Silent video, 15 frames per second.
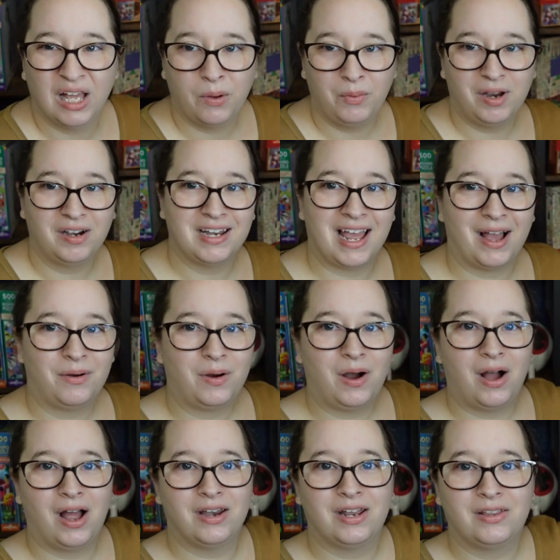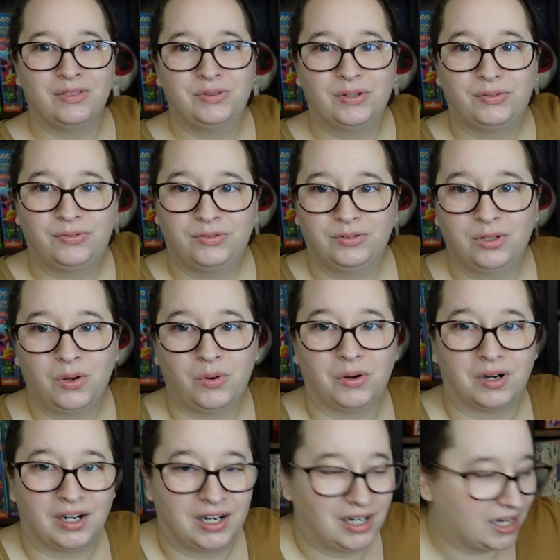We are now on the
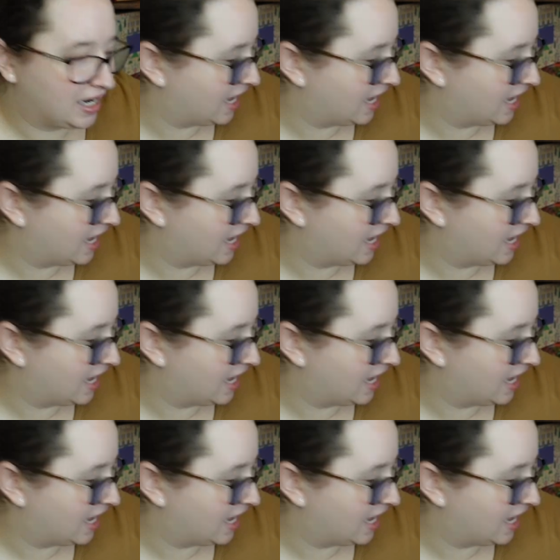floor